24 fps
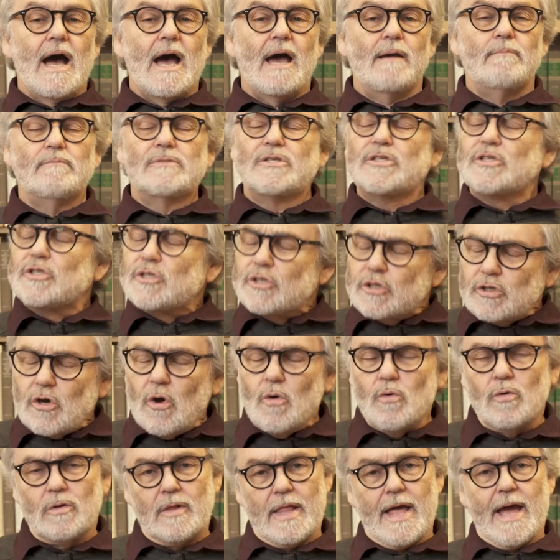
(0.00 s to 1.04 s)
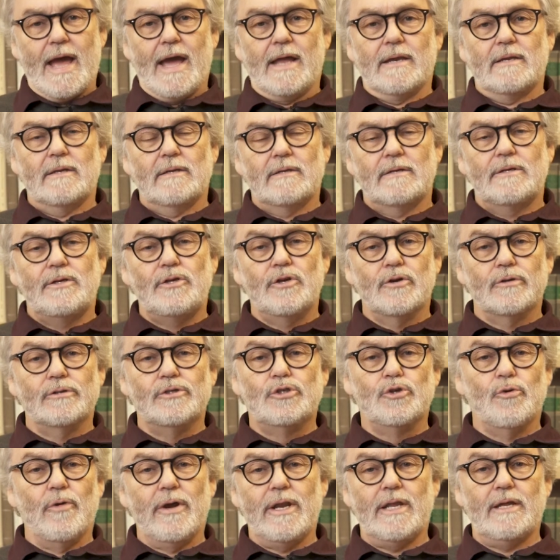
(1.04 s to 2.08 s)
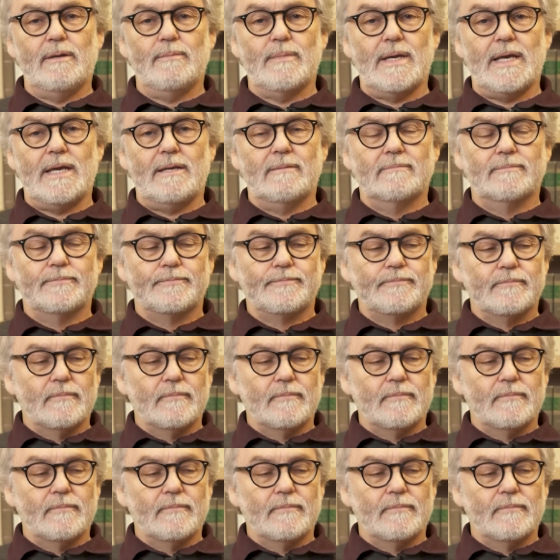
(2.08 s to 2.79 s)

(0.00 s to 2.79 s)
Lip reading: I'm so glad you're joining me.